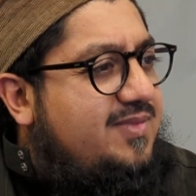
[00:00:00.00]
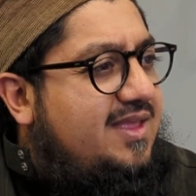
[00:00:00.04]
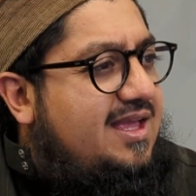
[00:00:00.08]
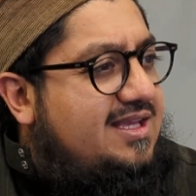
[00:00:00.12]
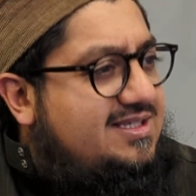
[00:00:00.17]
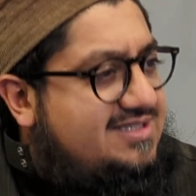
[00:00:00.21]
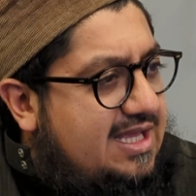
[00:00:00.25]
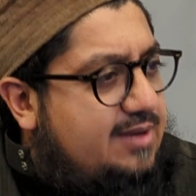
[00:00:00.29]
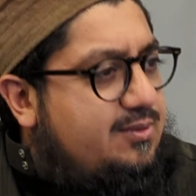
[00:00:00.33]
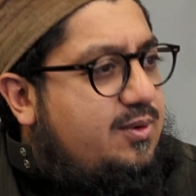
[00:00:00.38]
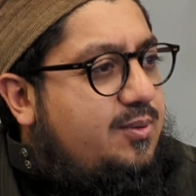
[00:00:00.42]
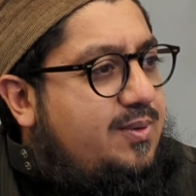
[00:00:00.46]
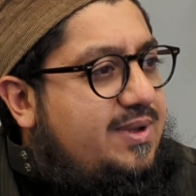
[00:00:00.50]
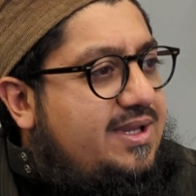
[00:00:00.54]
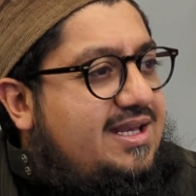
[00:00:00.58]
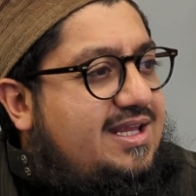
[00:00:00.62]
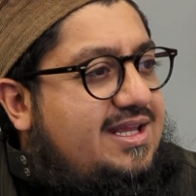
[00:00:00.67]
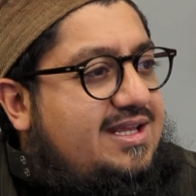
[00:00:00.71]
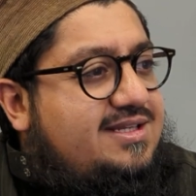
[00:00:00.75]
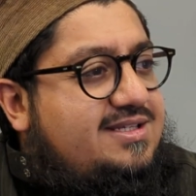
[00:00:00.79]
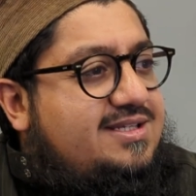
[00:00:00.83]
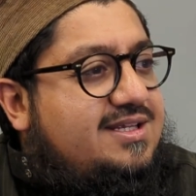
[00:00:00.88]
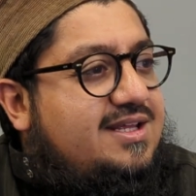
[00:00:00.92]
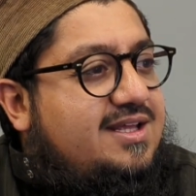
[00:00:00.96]
Is that what we
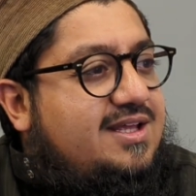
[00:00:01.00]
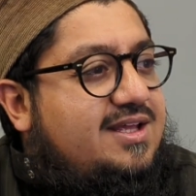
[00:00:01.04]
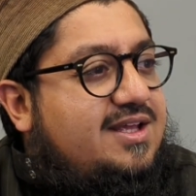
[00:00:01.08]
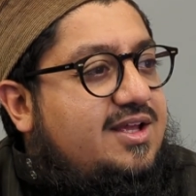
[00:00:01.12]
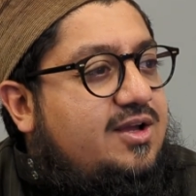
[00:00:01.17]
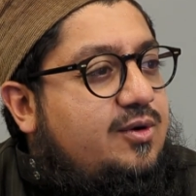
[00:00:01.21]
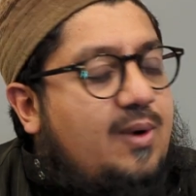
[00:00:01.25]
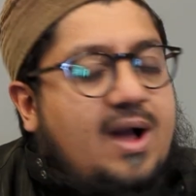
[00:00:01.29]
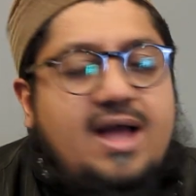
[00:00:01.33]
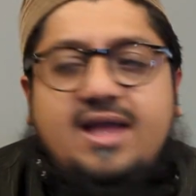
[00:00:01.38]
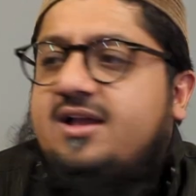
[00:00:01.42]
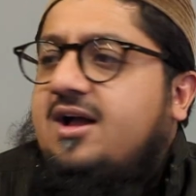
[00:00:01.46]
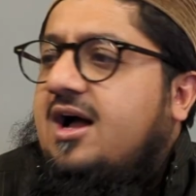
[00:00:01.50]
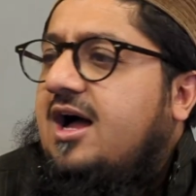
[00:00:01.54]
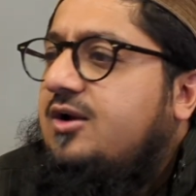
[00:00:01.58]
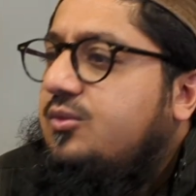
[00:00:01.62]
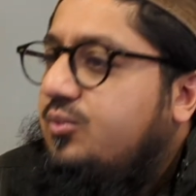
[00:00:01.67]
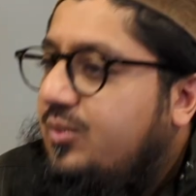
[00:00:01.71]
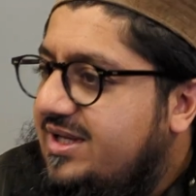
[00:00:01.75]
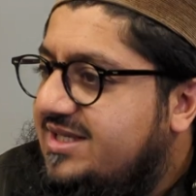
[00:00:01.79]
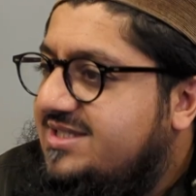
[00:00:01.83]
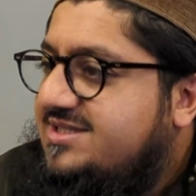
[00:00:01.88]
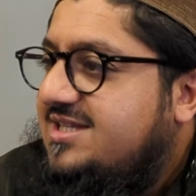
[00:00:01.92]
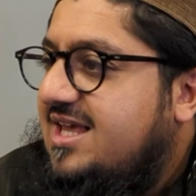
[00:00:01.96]
need? Why can't
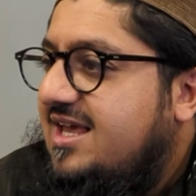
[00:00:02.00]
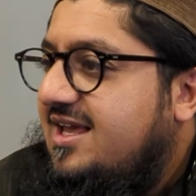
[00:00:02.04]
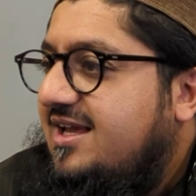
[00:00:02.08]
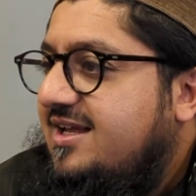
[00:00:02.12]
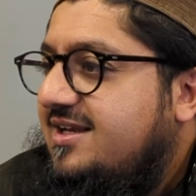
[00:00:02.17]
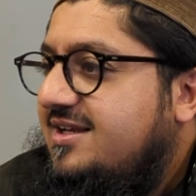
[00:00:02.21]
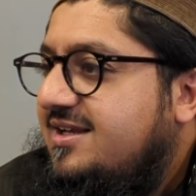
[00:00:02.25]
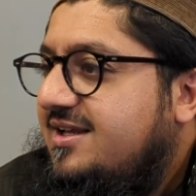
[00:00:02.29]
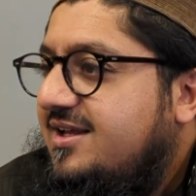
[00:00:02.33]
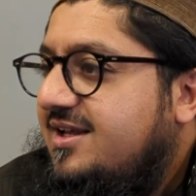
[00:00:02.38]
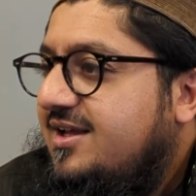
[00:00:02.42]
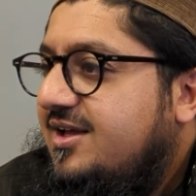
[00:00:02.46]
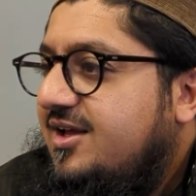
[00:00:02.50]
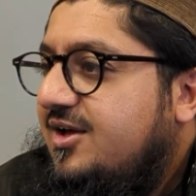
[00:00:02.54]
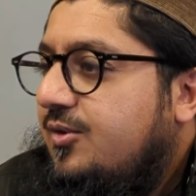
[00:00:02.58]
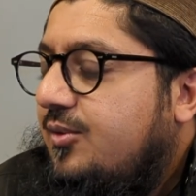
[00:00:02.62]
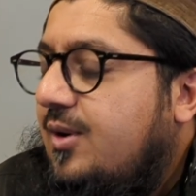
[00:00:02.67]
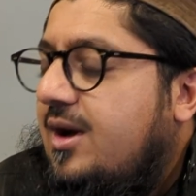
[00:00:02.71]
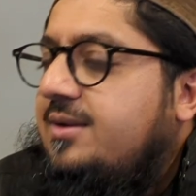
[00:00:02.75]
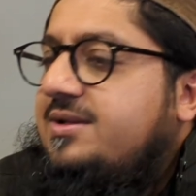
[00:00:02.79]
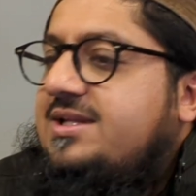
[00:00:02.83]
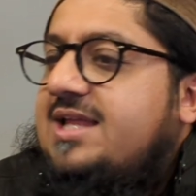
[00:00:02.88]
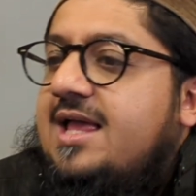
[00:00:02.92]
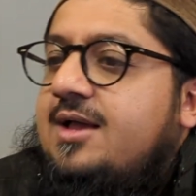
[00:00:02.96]
we say it?
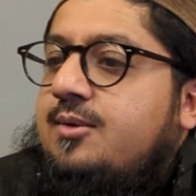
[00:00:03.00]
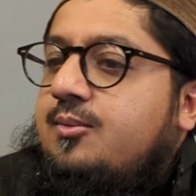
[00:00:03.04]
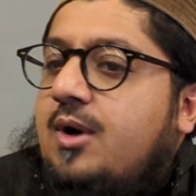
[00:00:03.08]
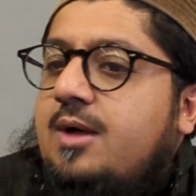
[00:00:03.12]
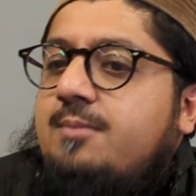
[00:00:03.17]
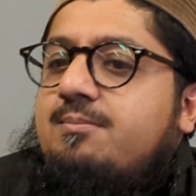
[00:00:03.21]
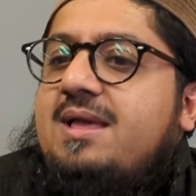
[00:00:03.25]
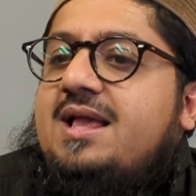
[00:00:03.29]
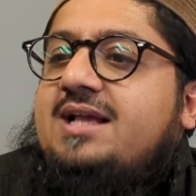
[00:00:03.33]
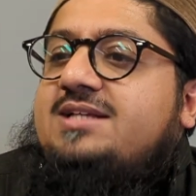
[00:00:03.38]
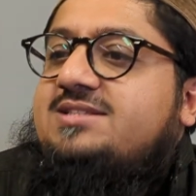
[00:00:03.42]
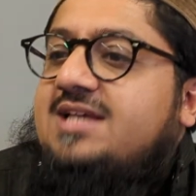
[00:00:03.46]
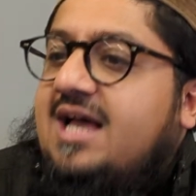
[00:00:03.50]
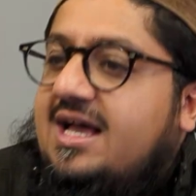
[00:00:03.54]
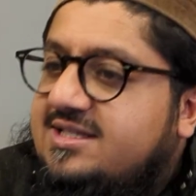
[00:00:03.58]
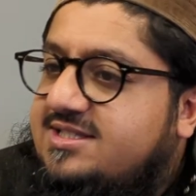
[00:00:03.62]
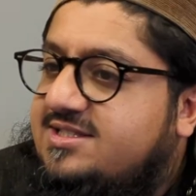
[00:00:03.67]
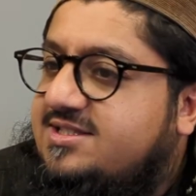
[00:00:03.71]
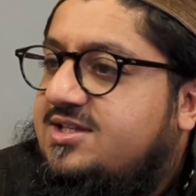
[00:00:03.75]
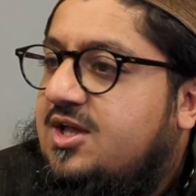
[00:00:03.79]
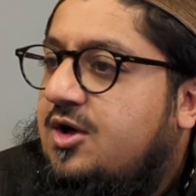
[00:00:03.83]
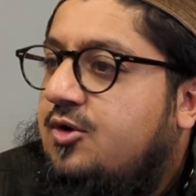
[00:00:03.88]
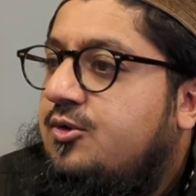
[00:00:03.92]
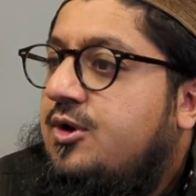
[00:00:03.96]
What makes
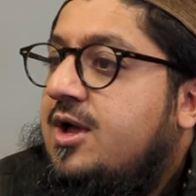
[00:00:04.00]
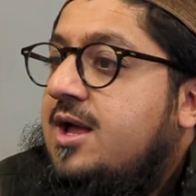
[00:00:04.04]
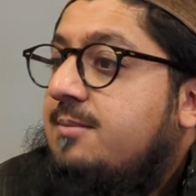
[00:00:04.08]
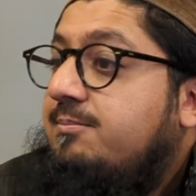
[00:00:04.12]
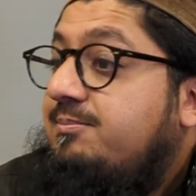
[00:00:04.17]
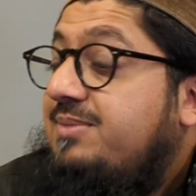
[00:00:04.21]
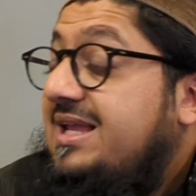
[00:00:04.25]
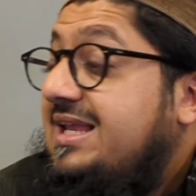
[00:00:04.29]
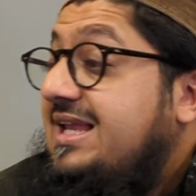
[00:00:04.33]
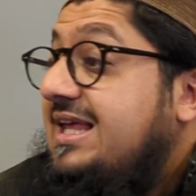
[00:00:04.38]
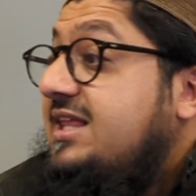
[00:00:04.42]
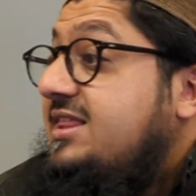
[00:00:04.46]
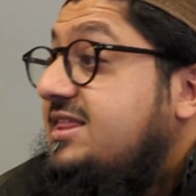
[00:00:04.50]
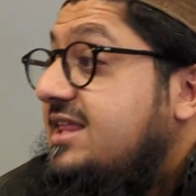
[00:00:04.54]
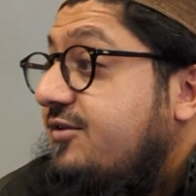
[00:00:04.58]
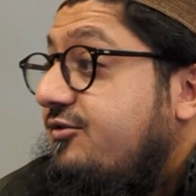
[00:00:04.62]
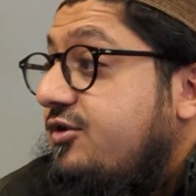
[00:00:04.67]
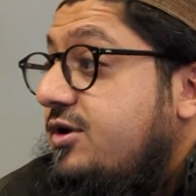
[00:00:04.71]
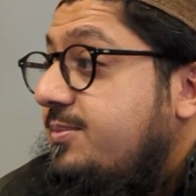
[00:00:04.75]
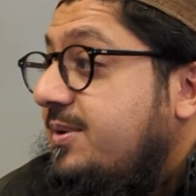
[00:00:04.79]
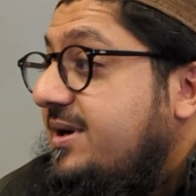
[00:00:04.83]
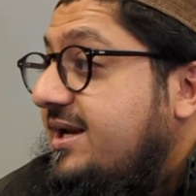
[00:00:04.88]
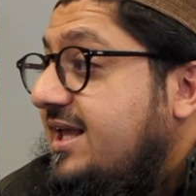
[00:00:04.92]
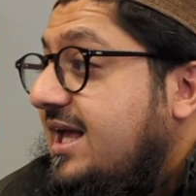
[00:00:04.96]
us so beneath
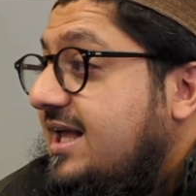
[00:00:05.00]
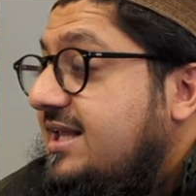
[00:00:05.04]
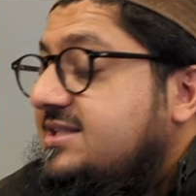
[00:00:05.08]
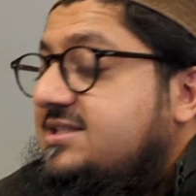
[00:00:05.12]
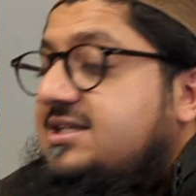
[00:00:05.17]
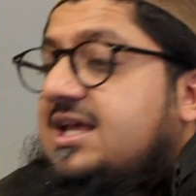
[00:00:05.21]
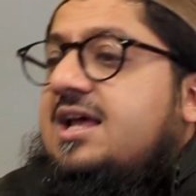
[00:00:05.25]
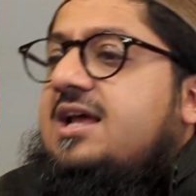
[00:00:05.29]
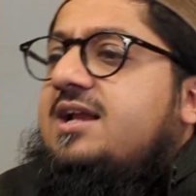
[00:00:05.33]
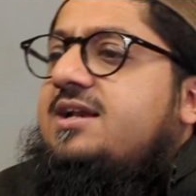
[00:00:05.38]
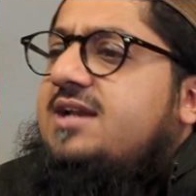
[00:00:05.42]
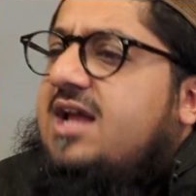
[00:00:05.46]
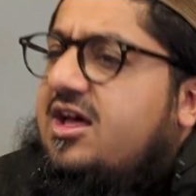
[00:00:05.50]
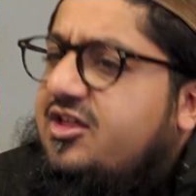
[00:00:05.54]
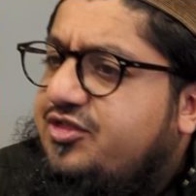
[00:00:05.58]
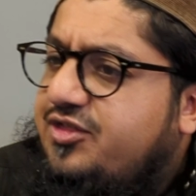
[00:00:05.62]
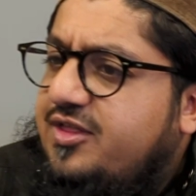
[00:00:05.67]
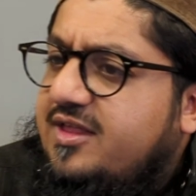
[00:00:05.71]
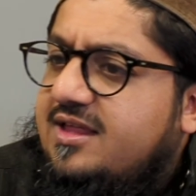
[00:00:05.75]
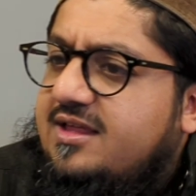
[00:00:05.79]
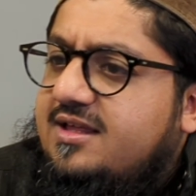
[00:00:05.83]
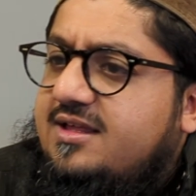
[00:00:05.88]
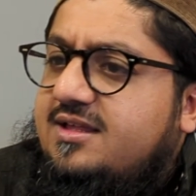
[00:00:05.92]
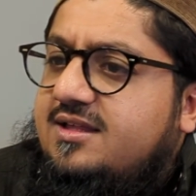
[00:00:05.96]
everybody else?
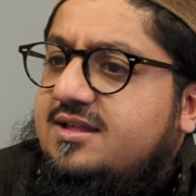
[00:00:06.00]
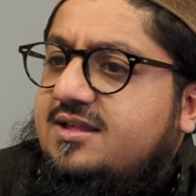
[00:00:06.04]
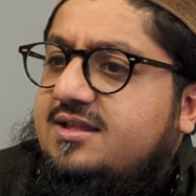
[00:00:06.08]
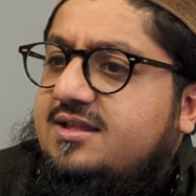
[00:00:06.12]
Nothing.